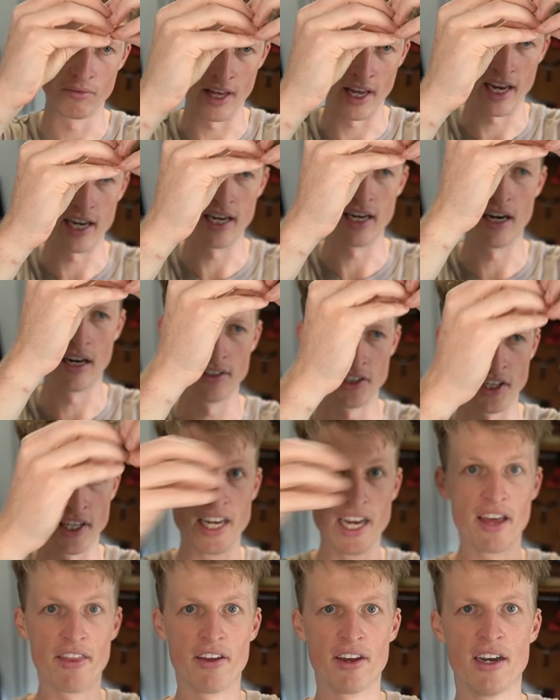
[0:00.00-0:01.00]
they
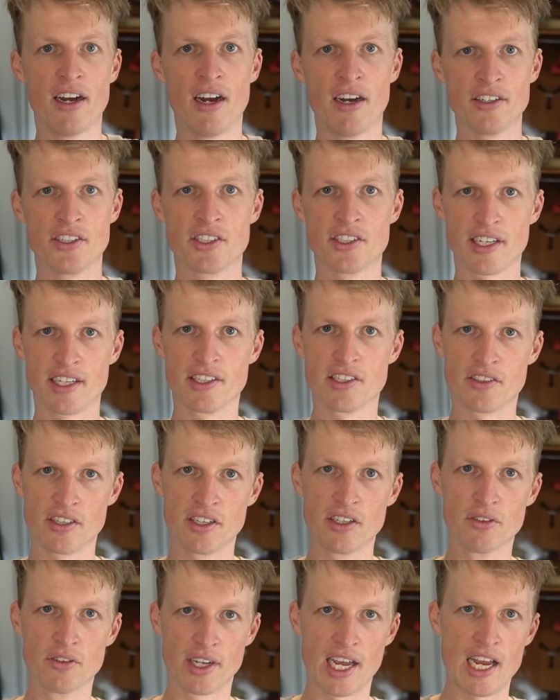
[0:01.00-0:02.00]
together are just like a
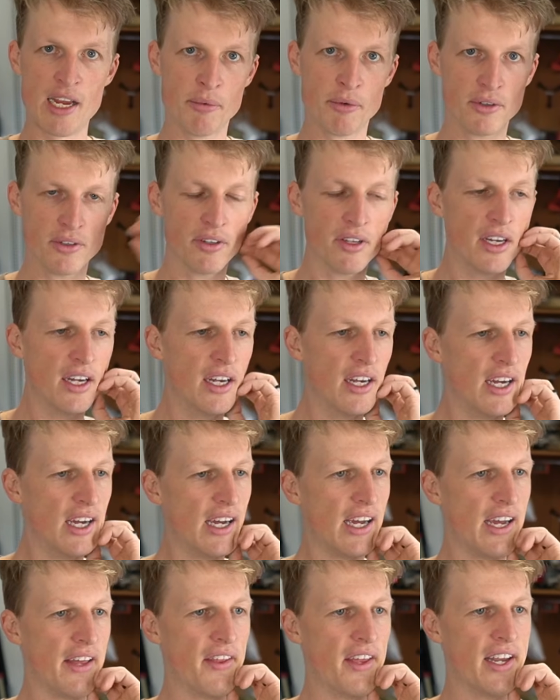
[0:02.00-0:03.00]
single cable.
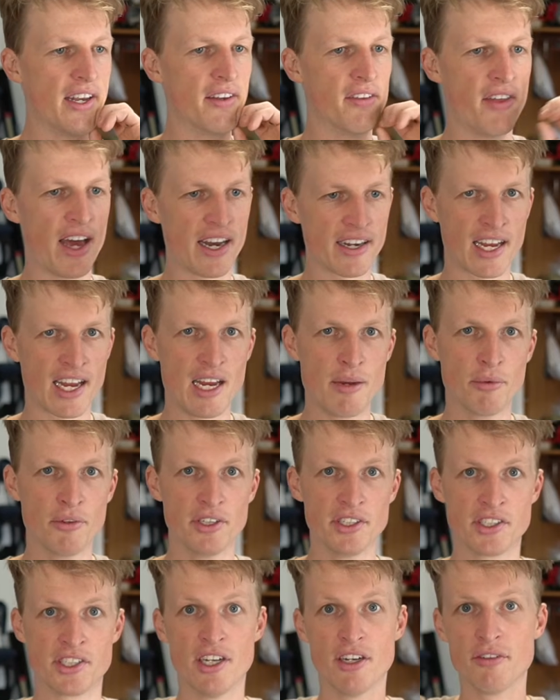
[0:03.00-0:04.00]
And then that
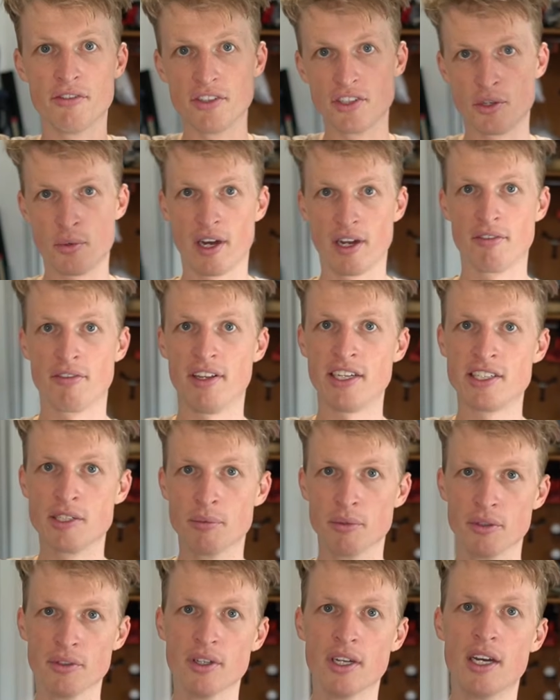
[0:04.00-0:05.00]
cable itself is quite
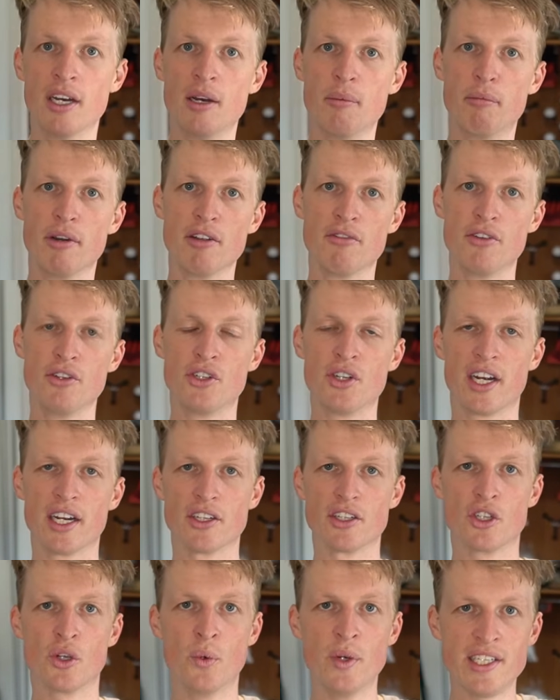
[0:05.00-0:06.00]
flexible. But if you try
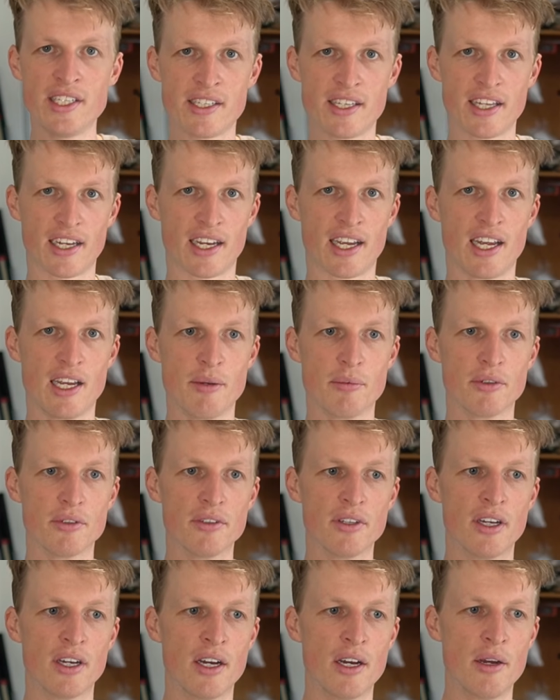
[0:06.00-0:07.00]
to twist that
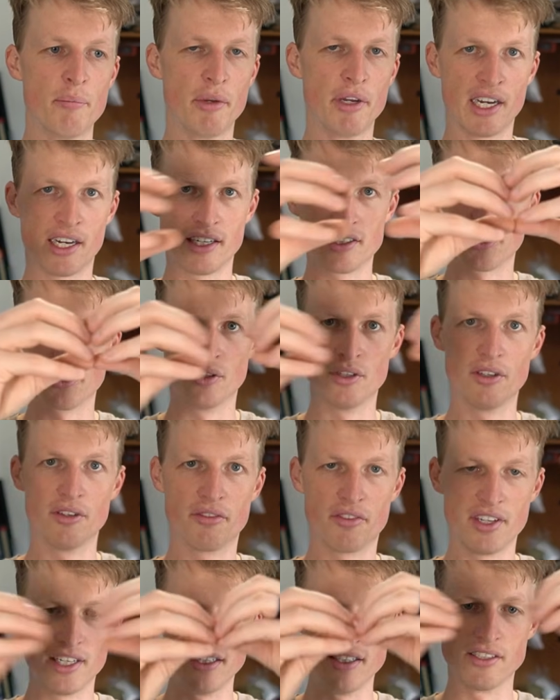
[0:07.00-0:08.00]
cable, because all
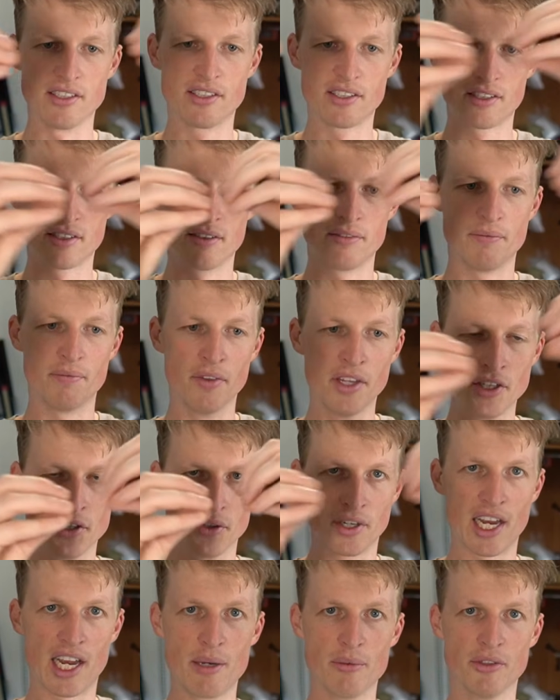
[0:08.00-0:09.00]
of these
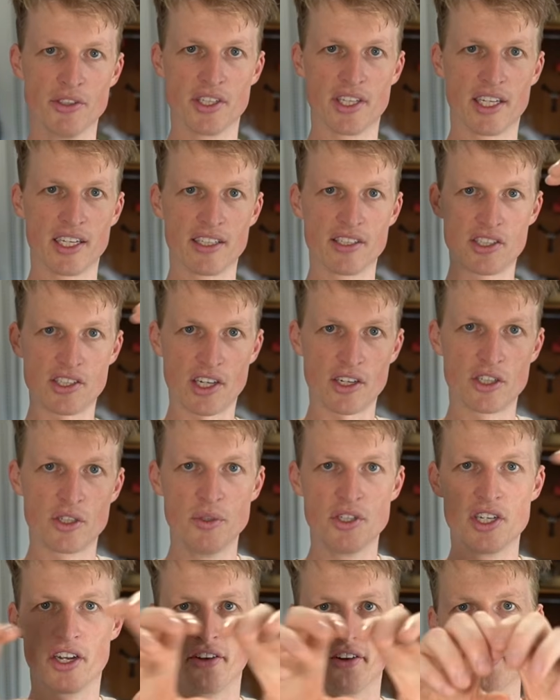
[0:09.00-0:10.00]
little cables are like stuck
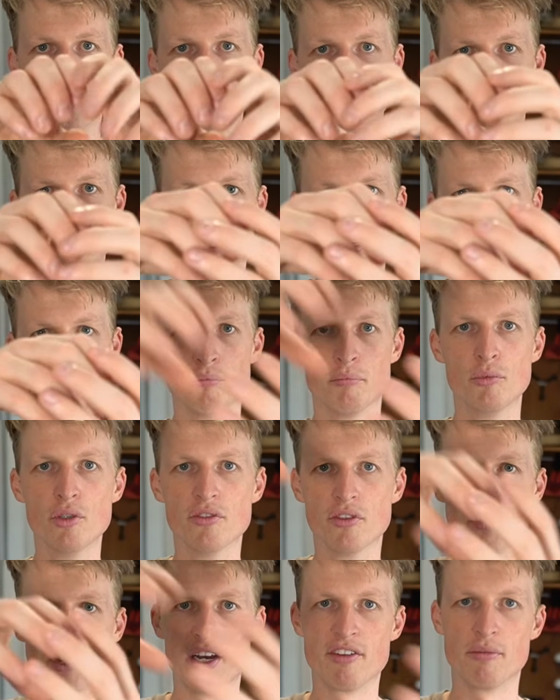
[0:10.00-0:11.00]
to each other and they can't
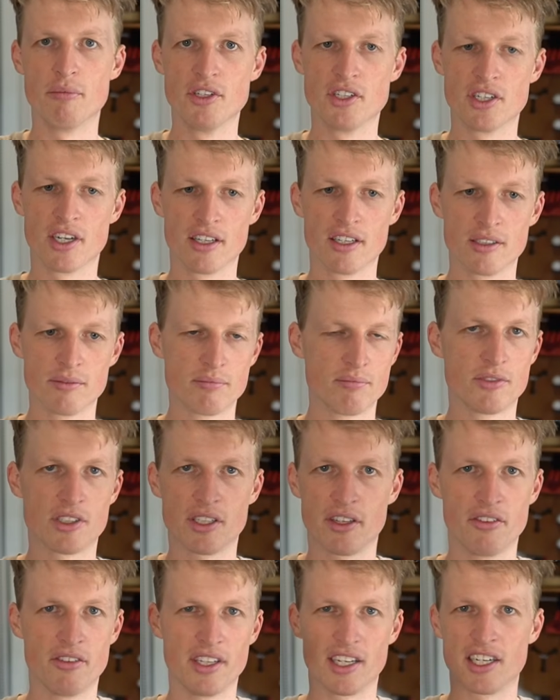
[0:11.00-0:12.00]
move away from each other,
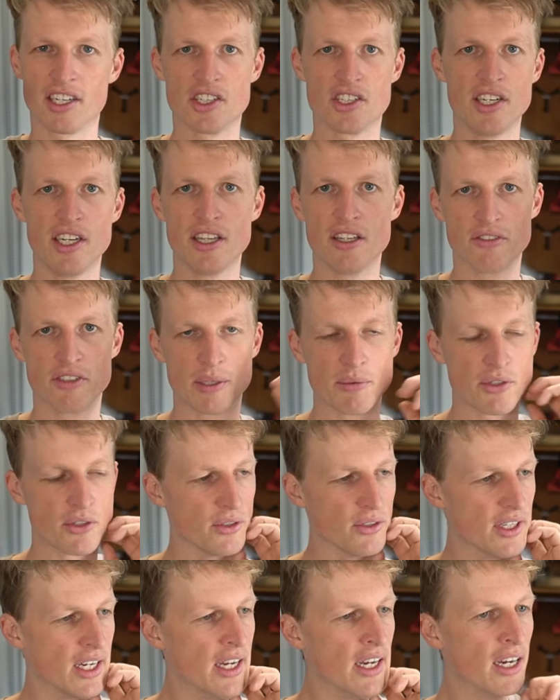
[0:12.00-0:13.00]
so they're in like a sheath of some
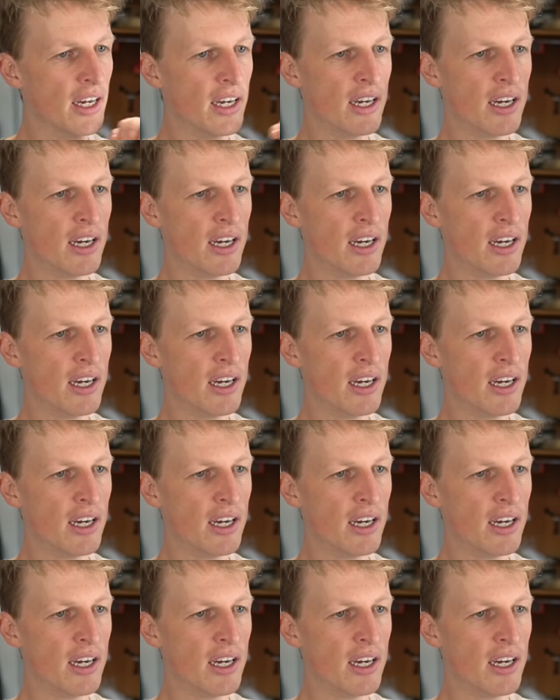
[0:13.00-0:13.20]
sort.